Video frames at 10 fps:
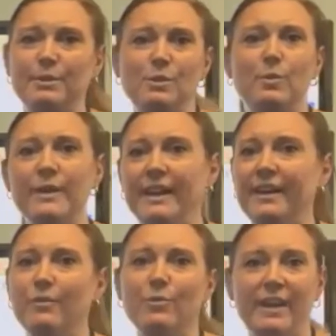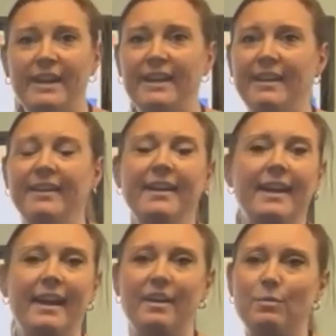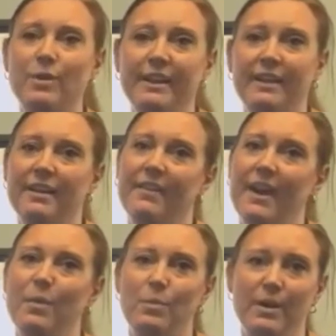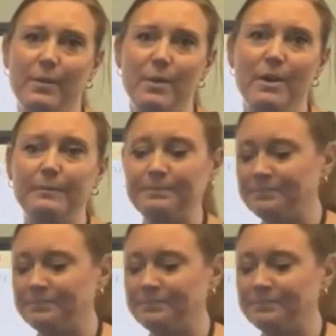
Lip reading: between reading and working on that word wall.